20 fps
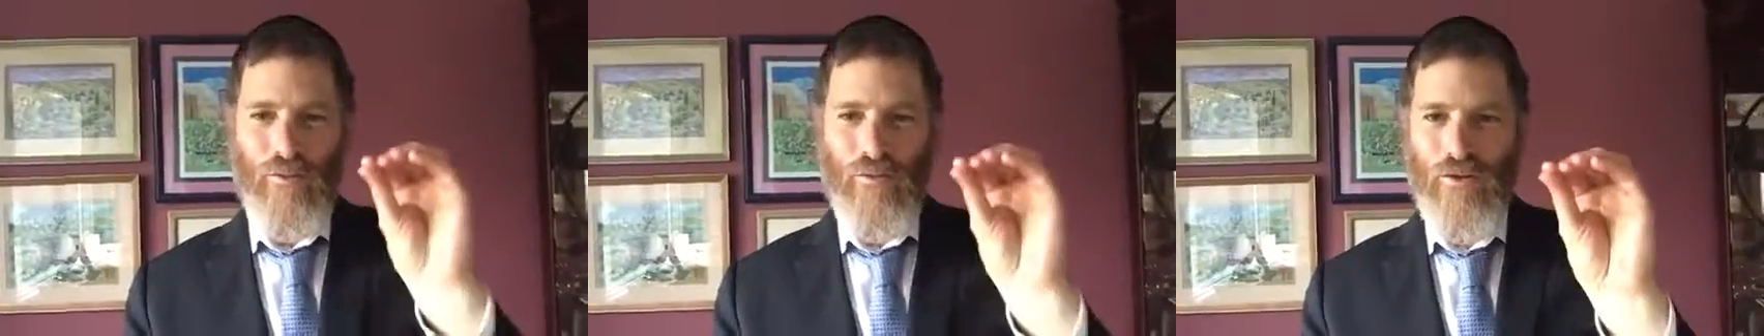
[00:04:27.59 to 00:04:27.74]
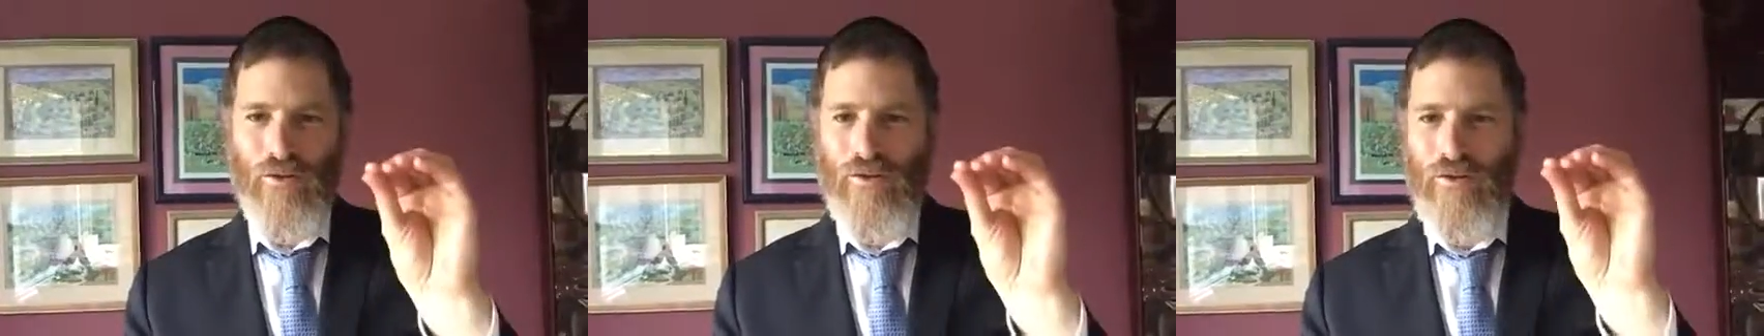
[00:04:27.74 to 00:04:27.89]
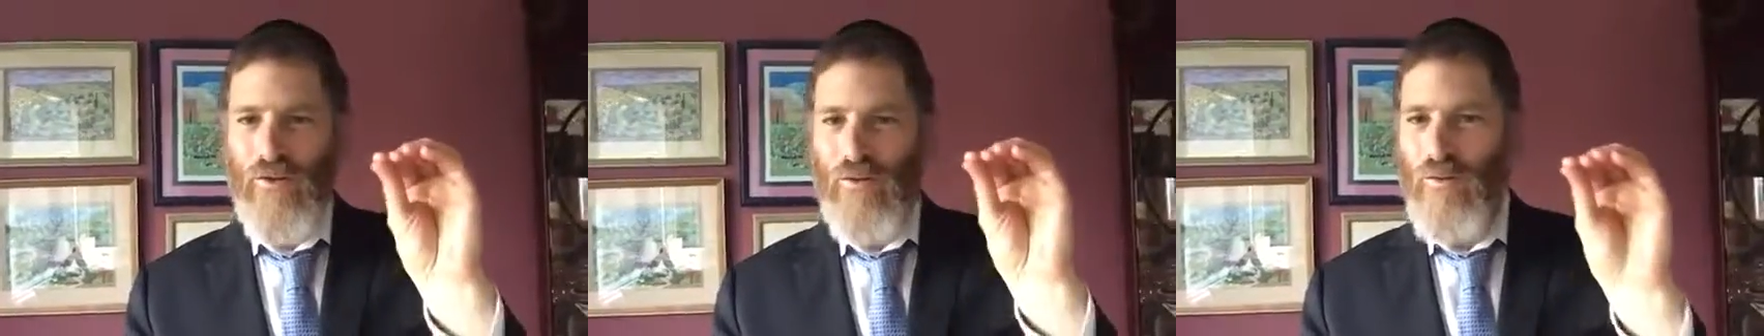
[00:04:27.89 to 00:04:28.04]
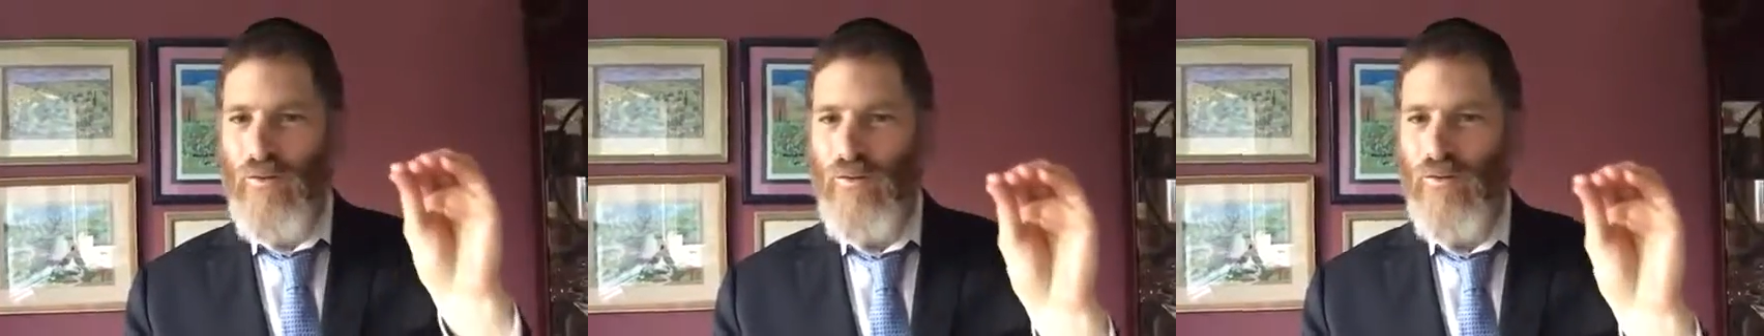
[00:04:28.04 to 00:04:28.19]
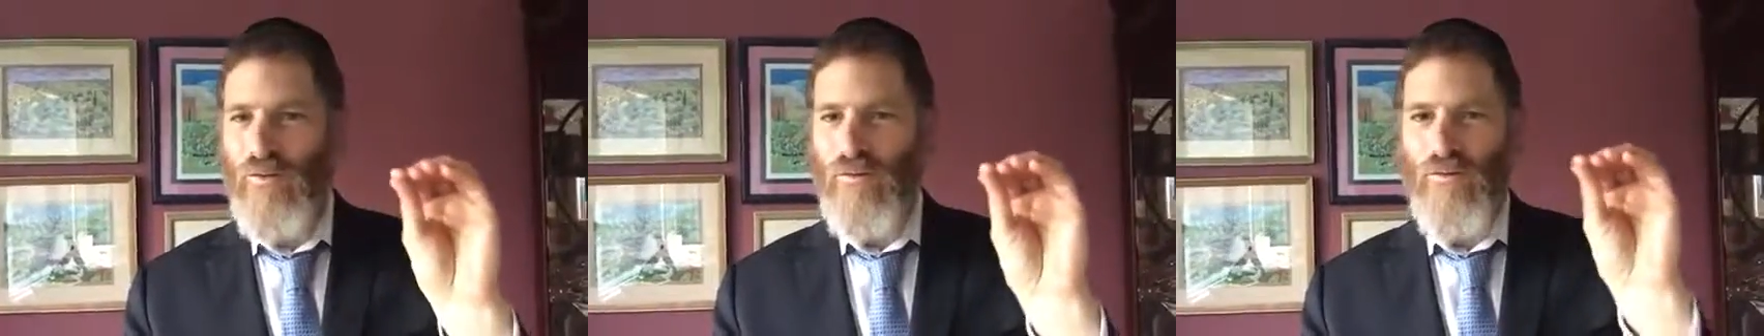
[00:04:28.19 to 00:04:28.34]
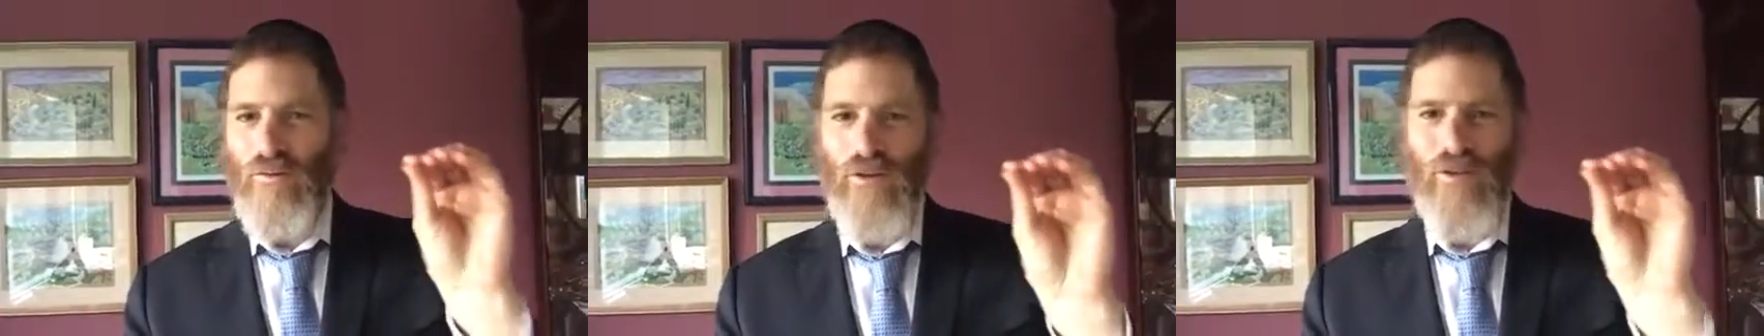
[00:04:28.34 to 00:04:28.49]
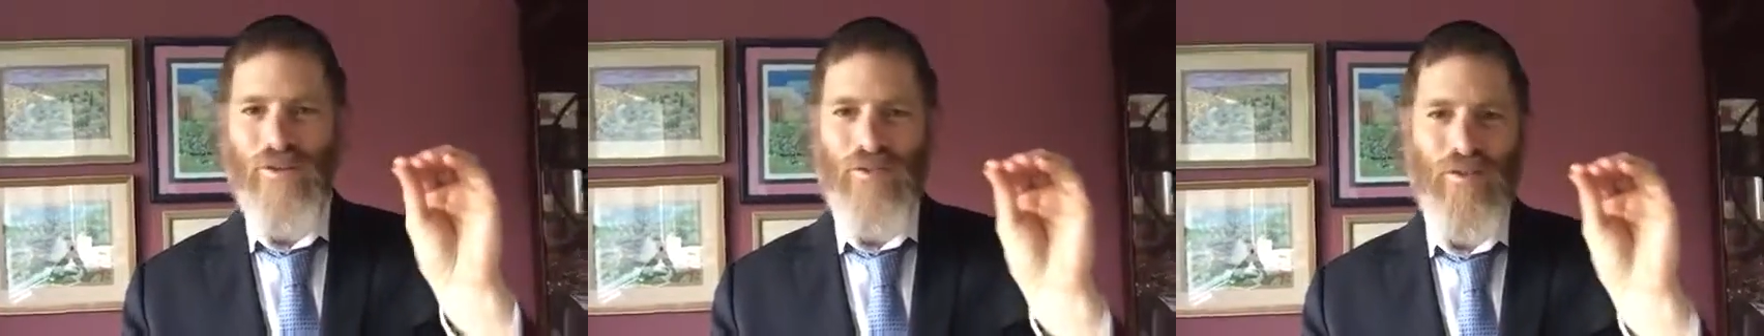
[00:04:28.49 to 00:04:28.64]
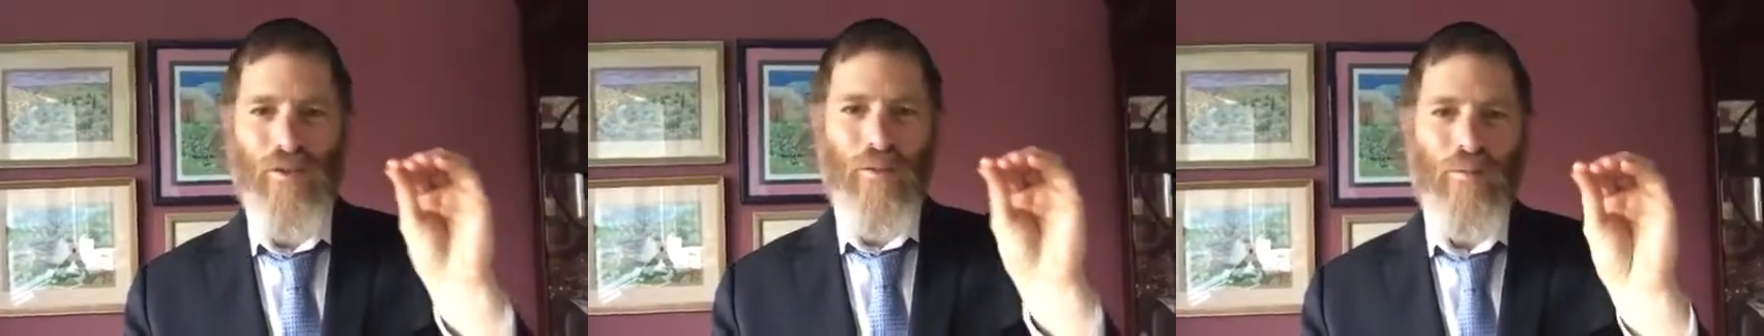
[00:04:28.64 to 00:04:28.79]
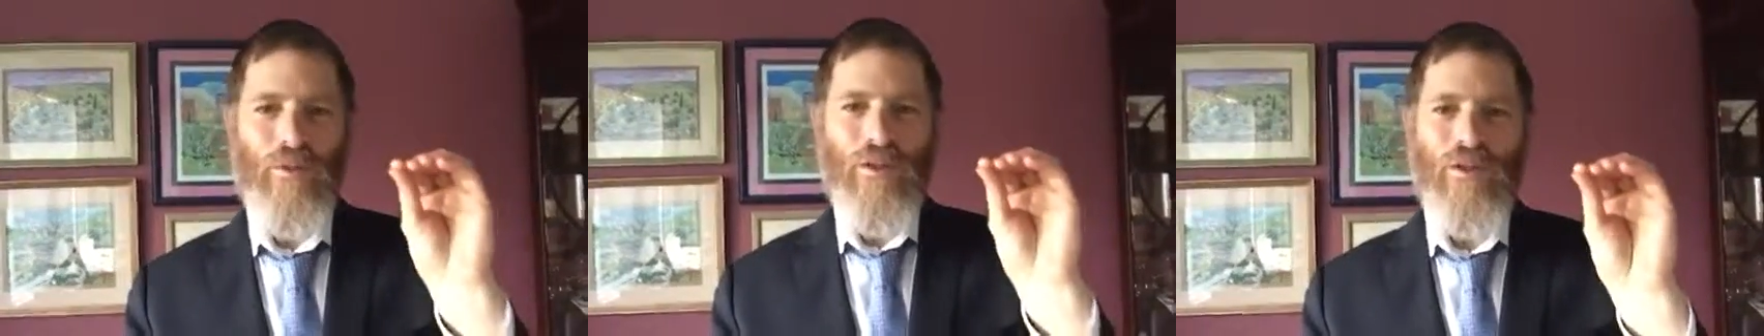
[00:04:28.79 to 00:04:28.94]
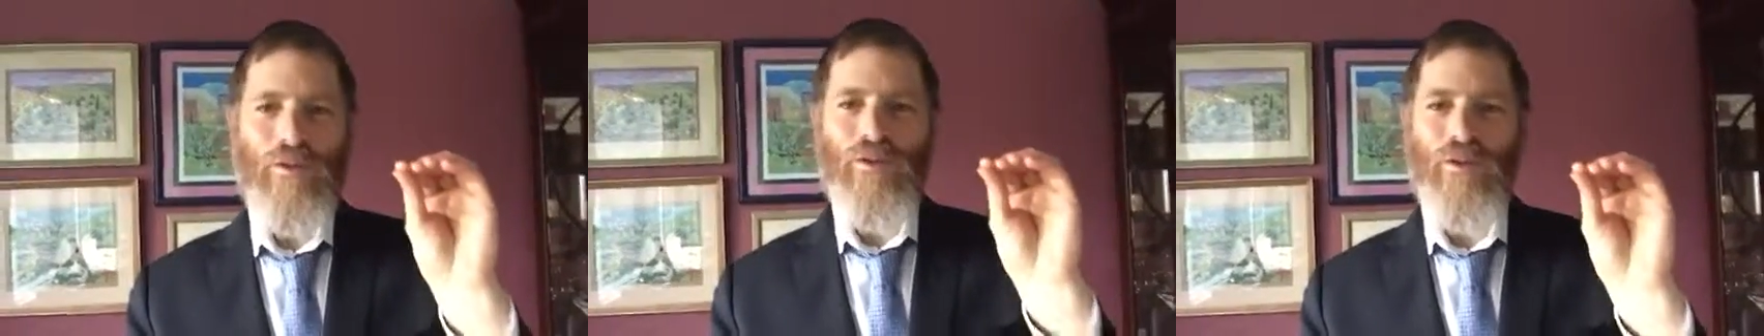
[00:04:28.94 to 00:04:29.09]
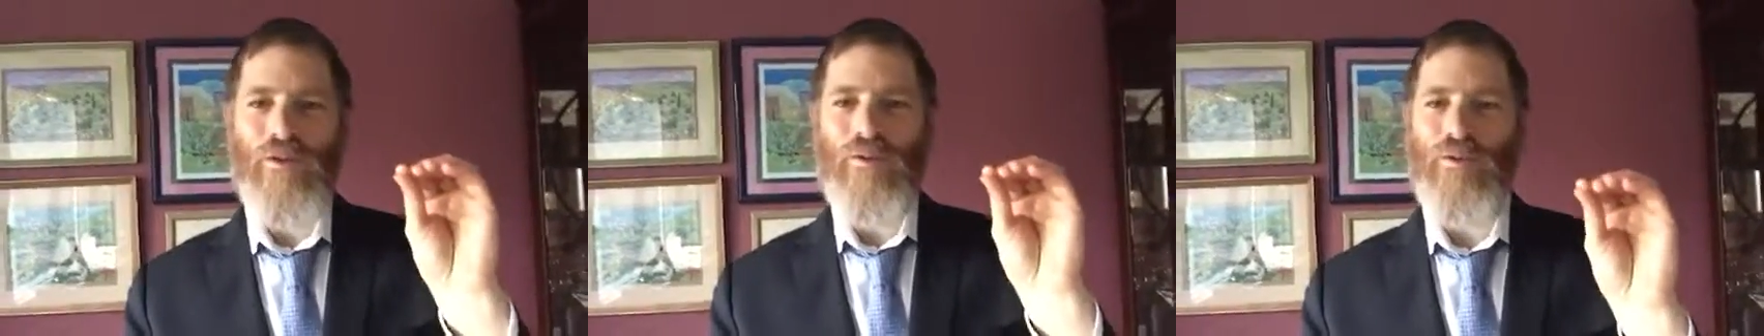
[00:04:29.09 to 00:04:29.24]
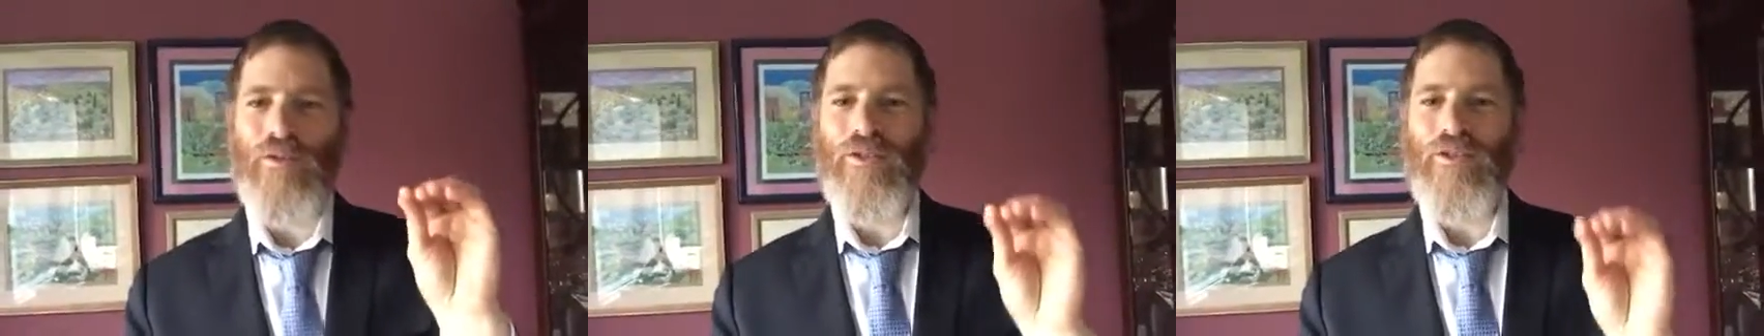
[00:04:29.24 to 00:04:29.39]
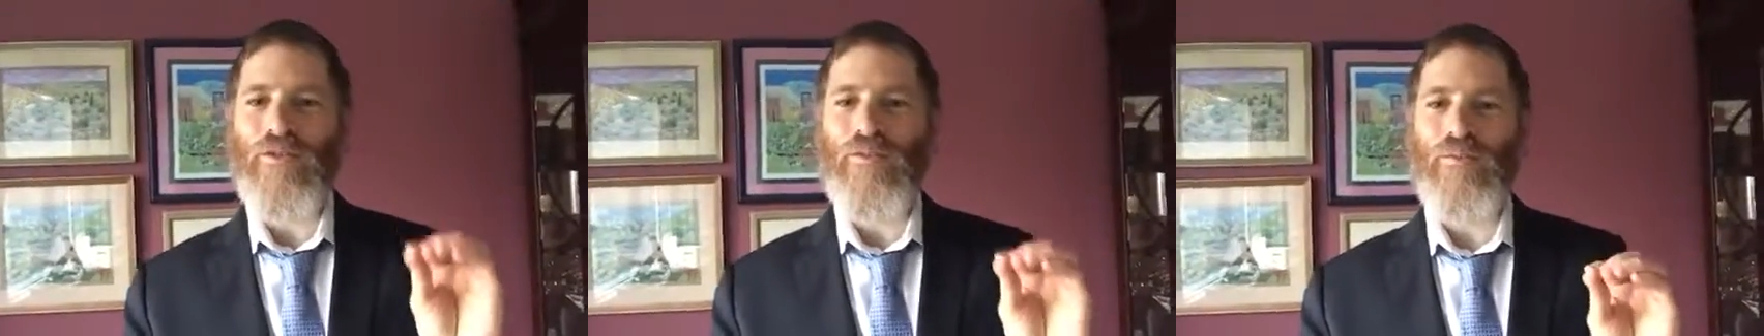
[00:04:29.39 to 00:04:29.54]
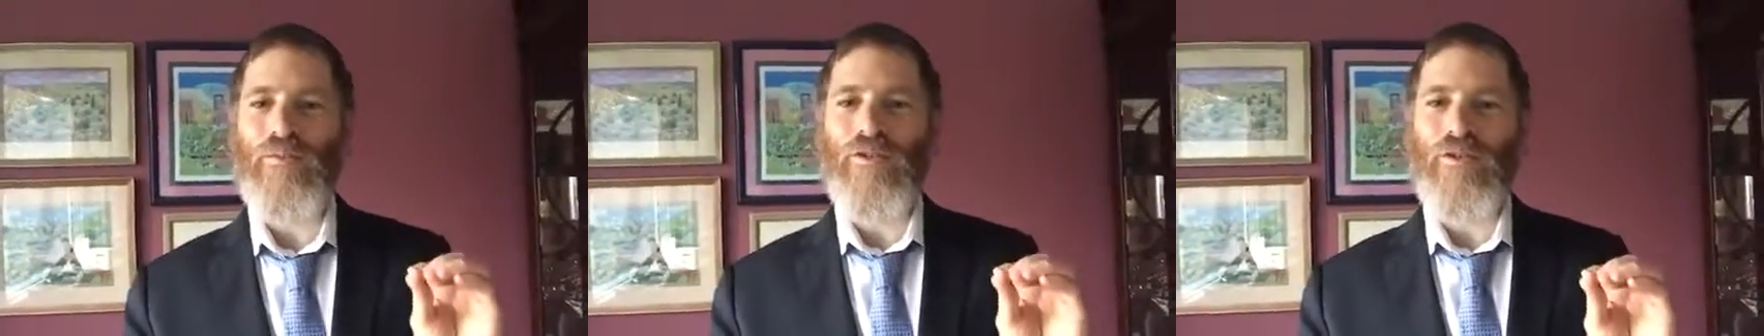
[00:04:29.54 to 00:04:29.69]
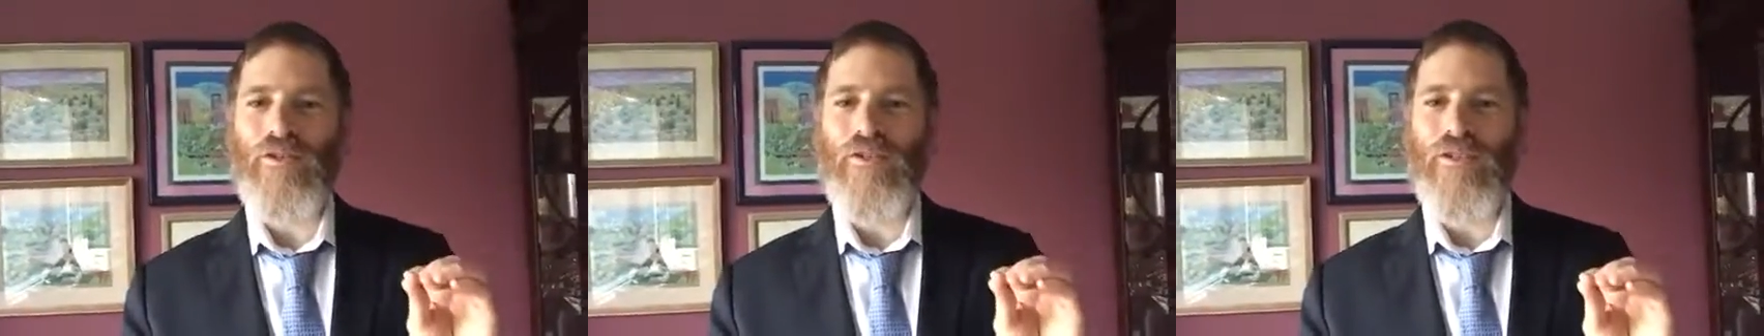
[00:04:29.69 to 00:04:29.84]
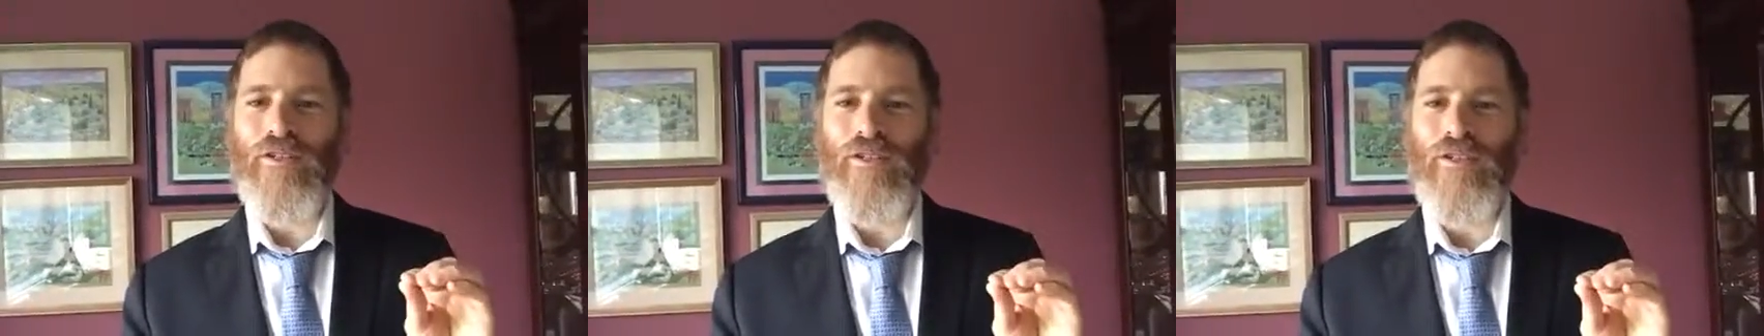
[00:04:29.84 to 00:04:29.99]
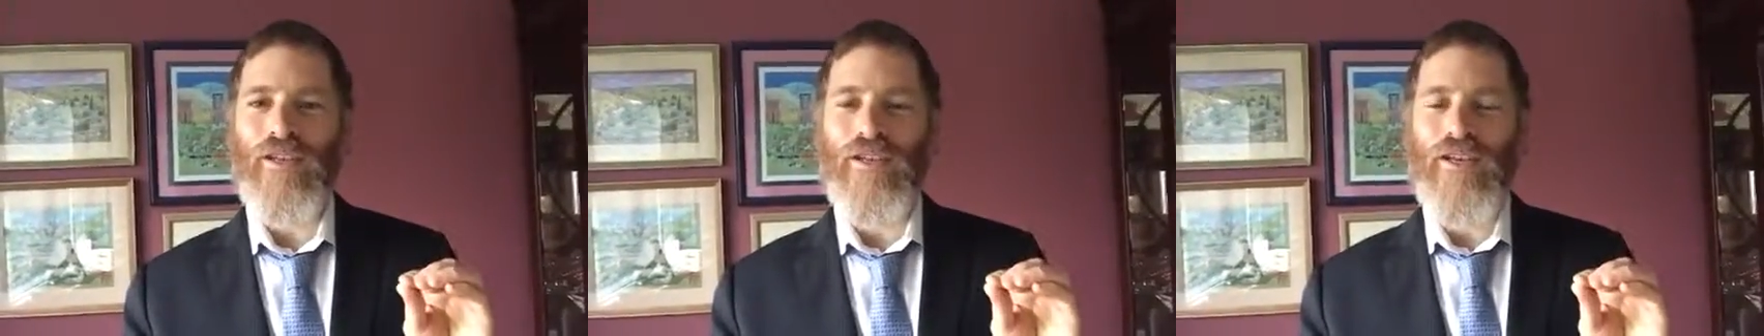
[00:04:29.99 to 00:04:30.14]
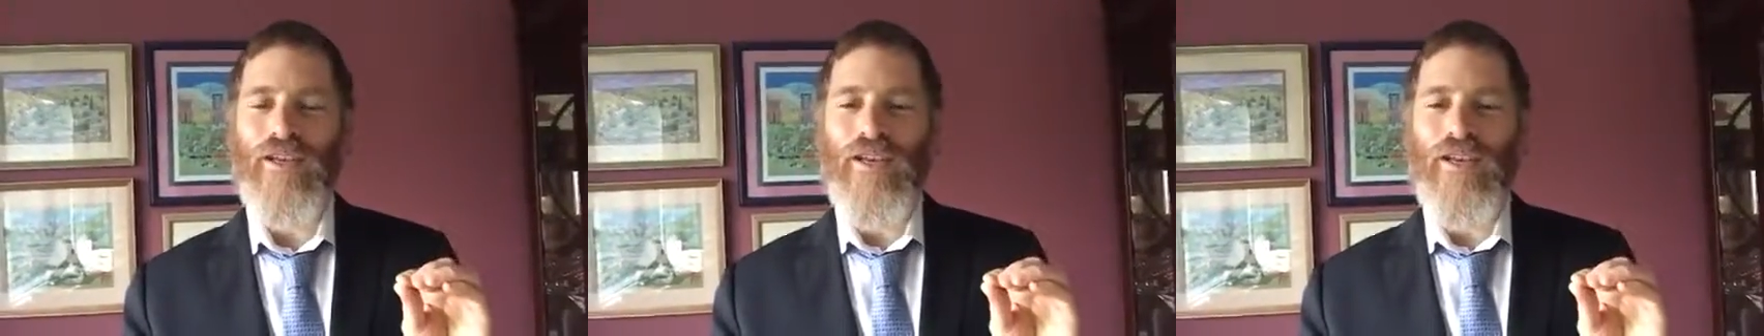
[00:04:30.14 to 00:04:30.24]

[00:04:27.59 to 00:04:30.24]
One nekuda, find something good about this person,